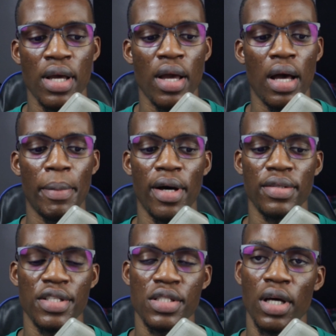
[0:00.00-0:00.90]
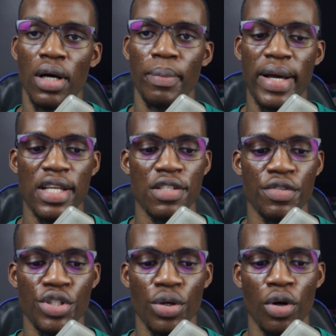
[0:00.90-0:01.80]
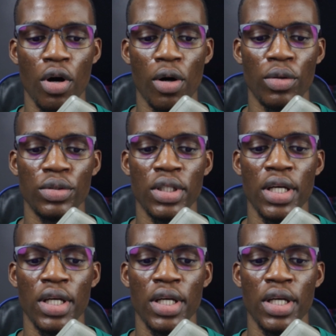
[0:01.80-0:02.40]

about this Binance feature called